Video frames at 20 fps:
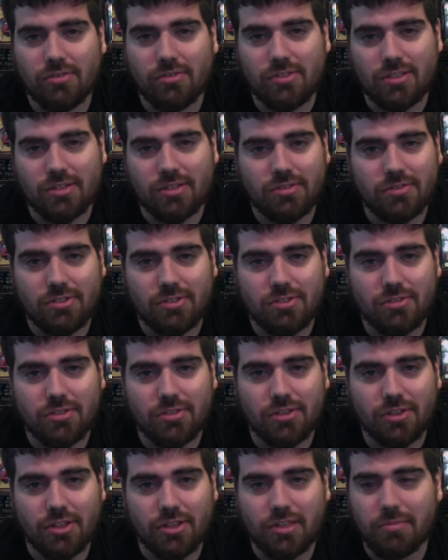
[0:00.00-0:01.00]
you know, to
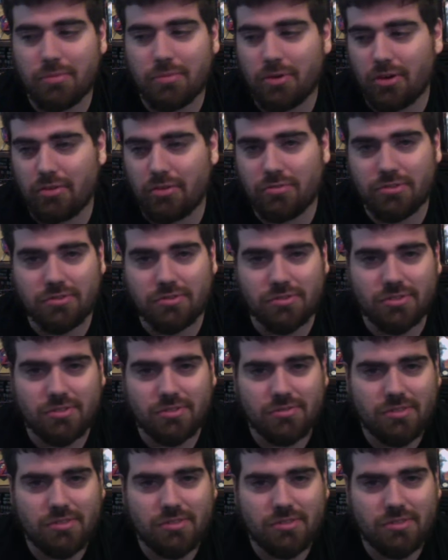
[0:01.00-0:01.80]
the theme park, which was,